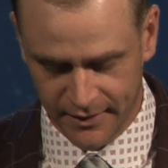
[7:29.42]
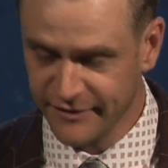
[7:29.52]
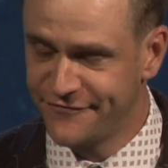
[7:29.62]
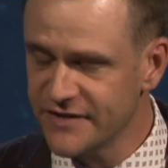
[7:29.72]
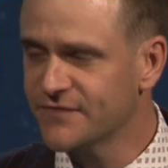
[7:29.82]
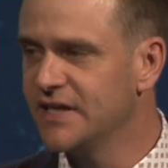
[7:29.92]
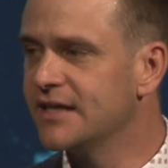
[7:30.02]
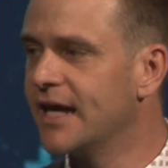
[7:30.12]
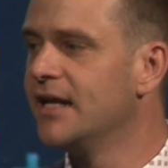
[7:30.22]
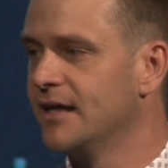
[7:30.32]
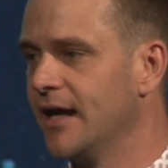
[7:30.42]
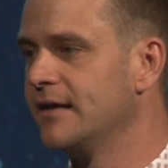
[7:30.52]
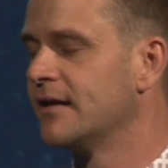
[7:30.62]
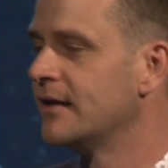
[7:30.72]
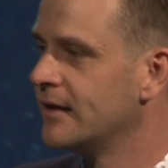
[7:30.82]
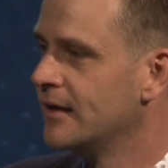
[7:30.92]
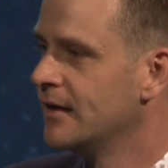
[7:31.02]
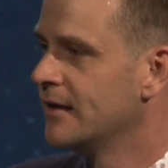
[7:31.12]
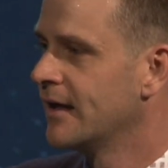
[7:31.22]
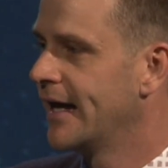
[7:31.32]
1588,
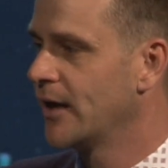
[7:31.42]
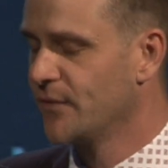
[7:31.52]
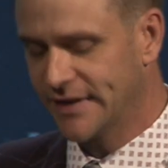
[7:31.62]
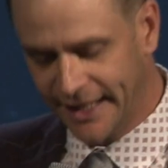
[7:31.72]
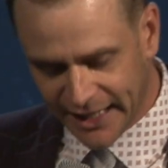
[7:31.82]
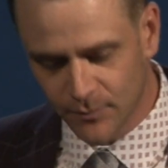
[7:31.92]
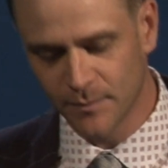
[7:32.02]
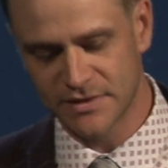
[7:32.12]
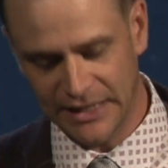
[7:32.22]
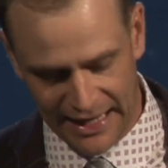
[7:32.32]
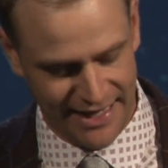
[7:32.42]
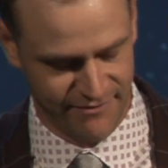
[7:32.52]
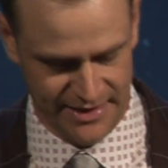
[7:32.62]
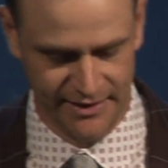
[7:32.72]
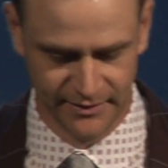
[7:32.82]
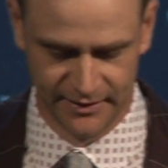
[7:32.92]
I don't think anyone was alive then.